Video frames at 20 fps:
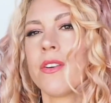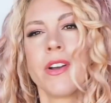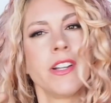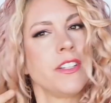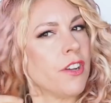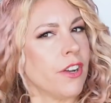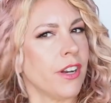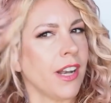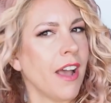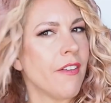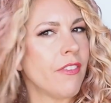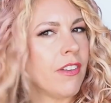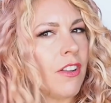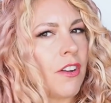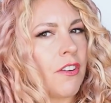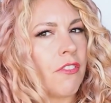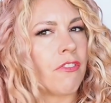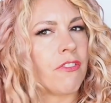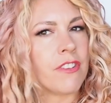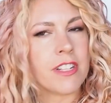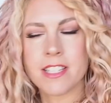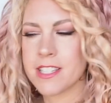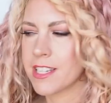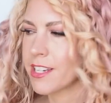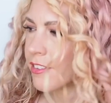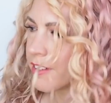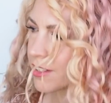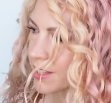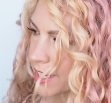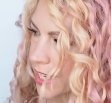So I don't have a lot of frizz
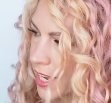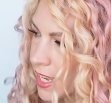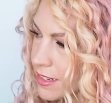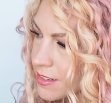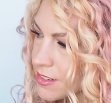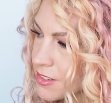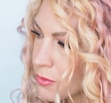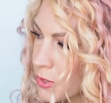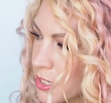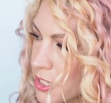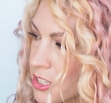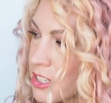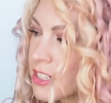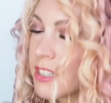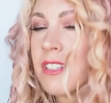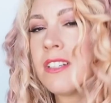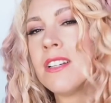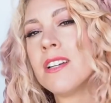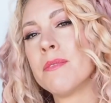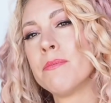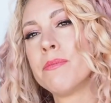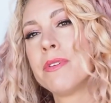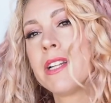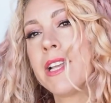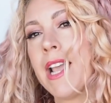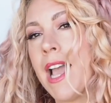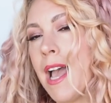here at the ends, which I'm pretty